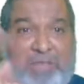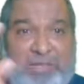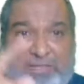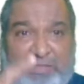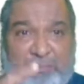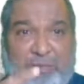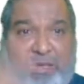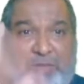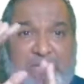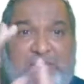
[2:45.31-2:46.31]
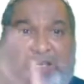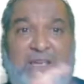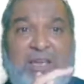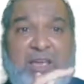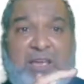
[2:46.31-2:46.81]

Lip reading: There is a spelling mistake.